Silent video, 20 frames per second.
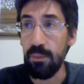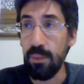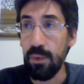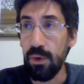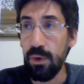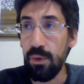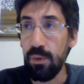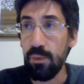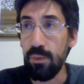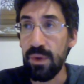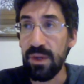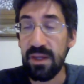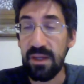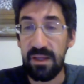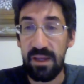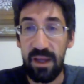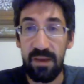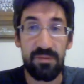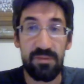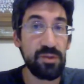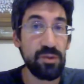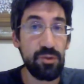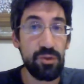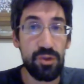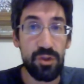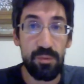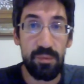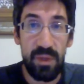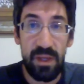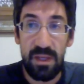We didn't have social
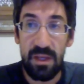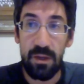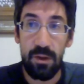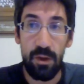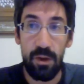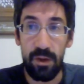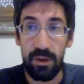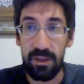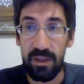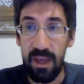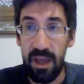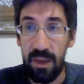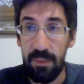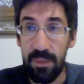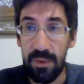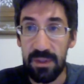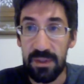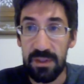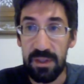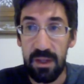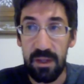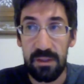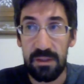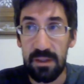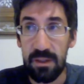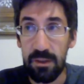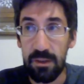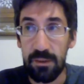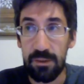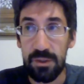media on campus
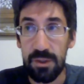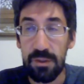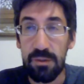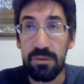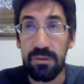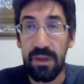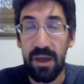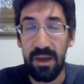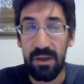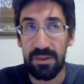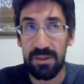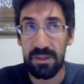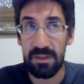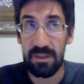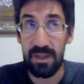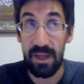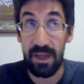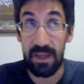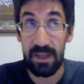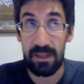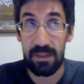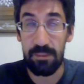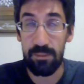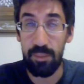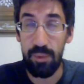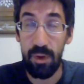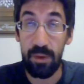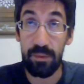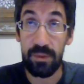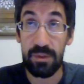until 2000 and
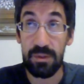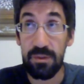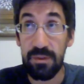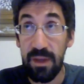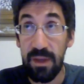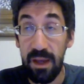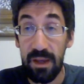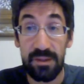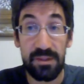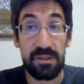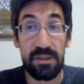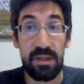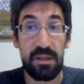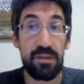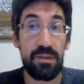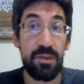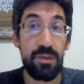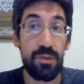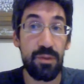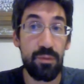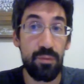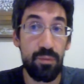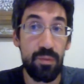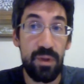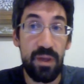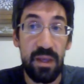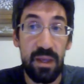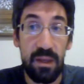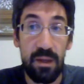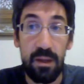probably
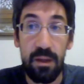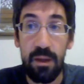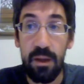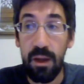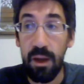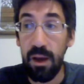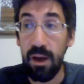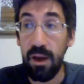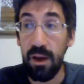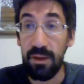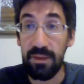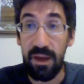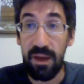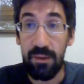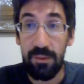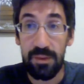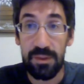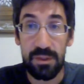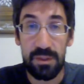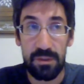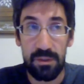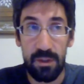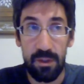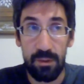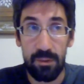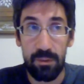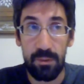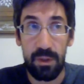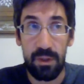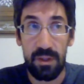2003. That was
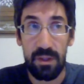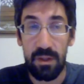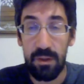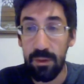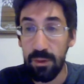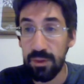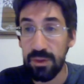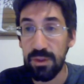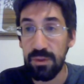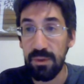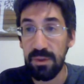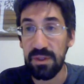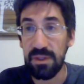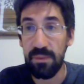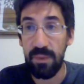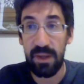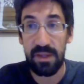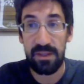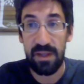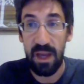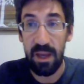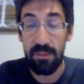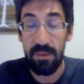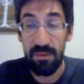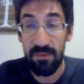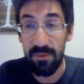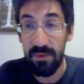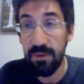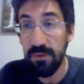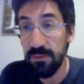a year or two into my time at
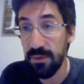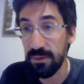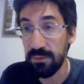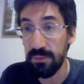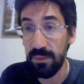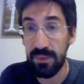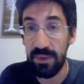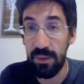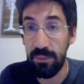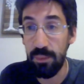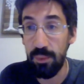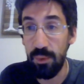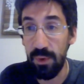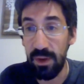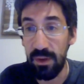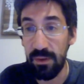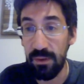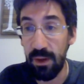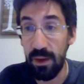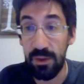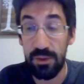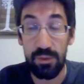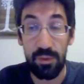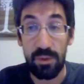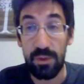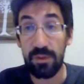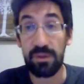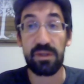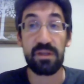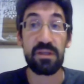Fairfield at that point.
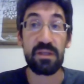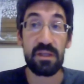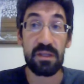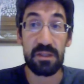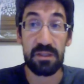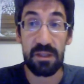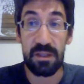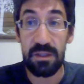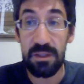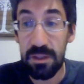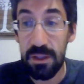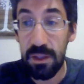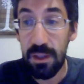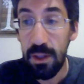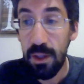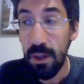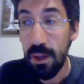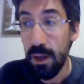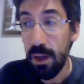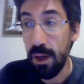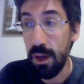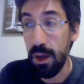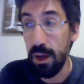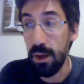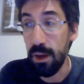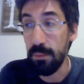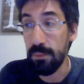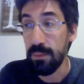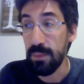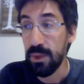Twitter didn't exist.
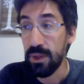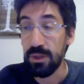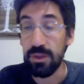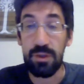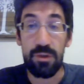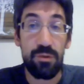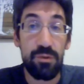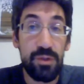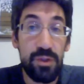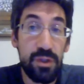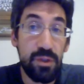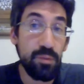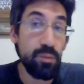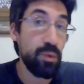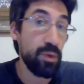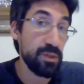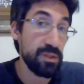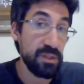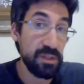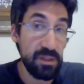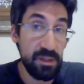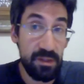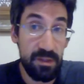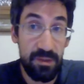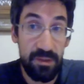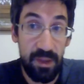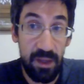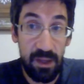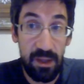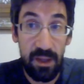YouTube wasn't a
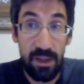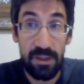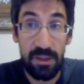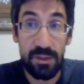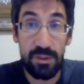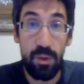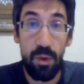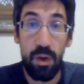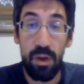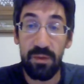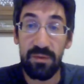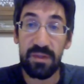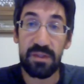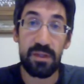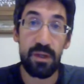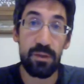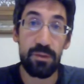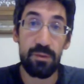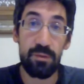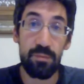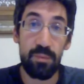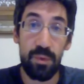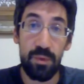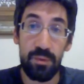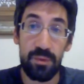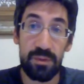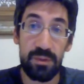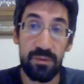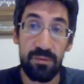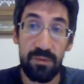thing. And so all these other
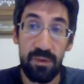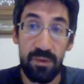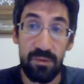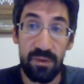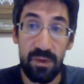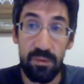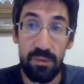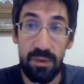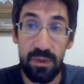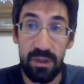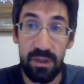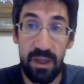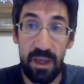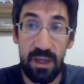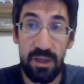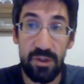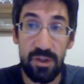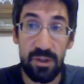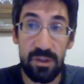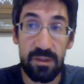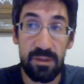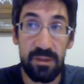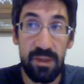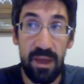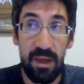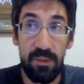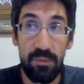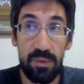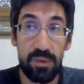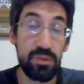modes of communication
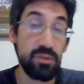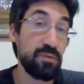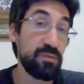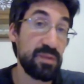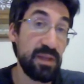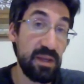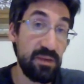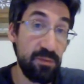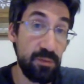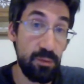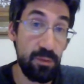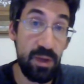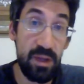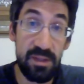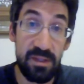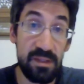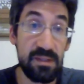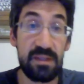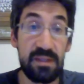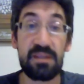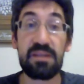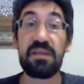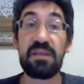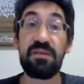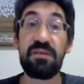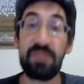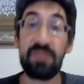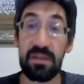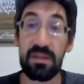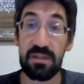that we sort of take for granted didn't even
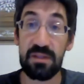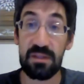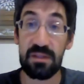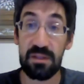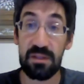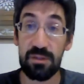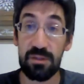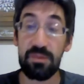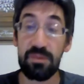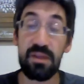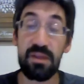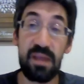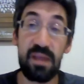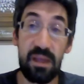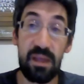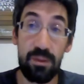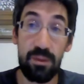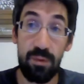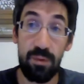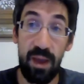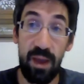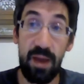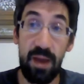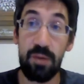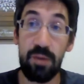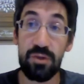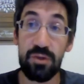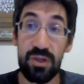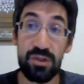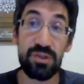exist. And so thinking through how
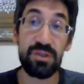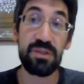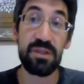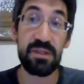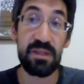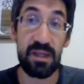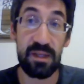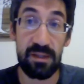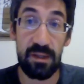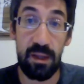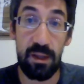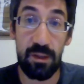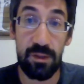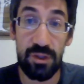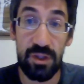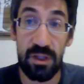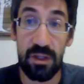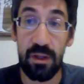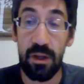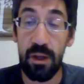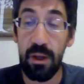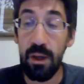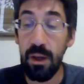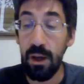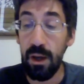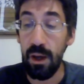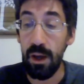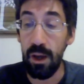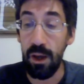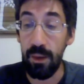changes in technology
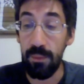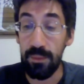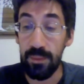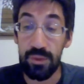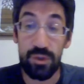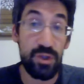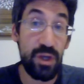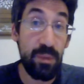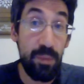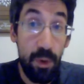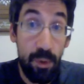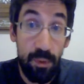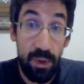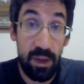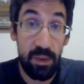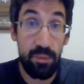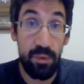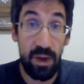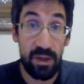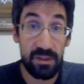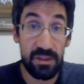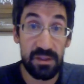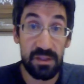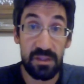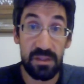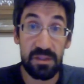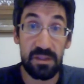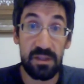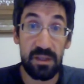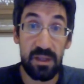shape our writing
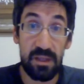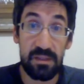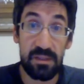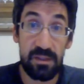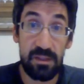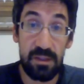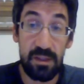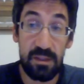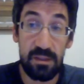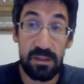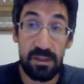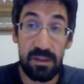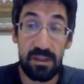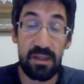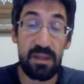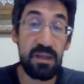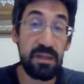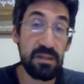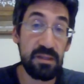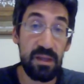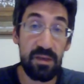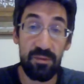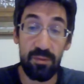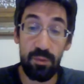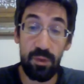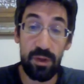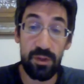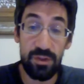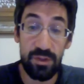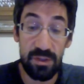practices is a key set of
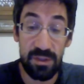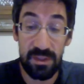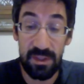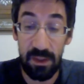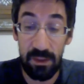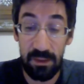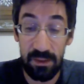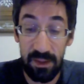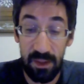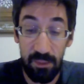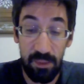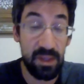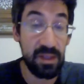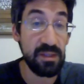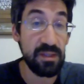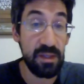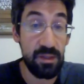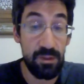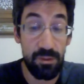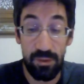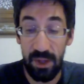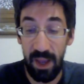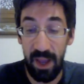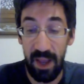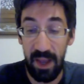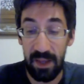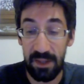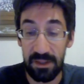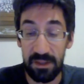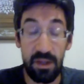questions that we continue to
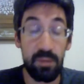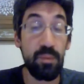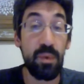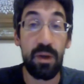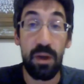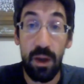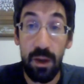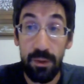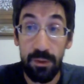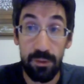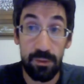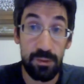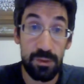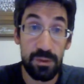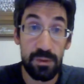ask, among others.